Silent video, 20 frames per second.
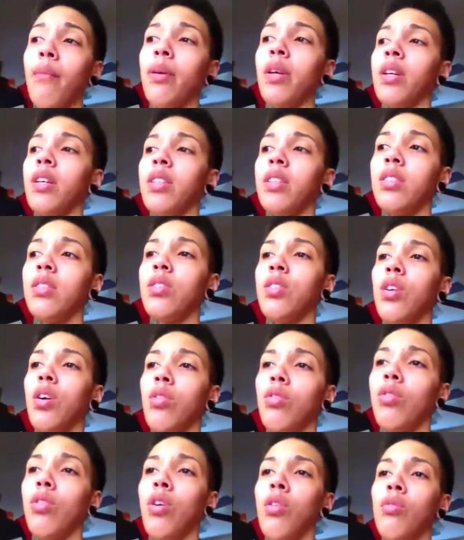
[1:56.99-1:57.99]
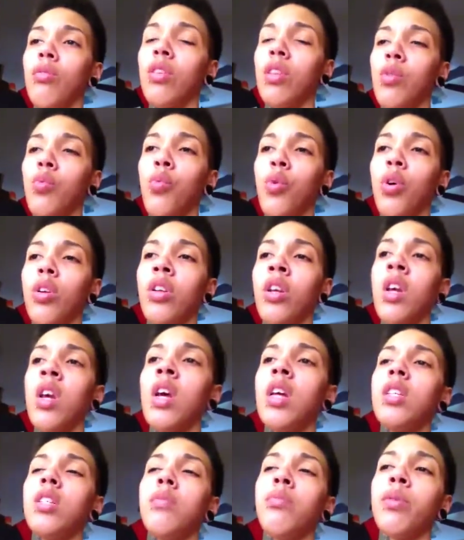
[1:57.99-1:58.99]
because, you don't really want
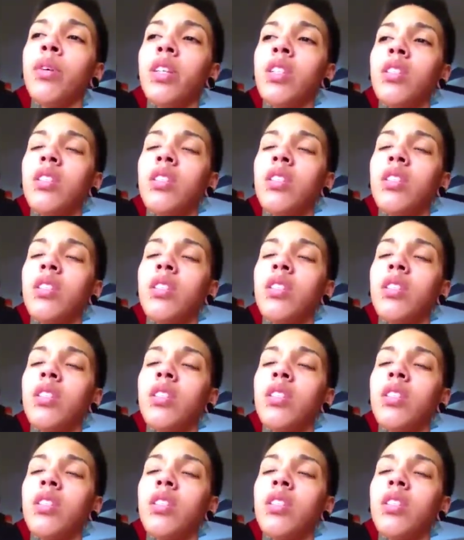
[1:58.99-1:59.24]
to bring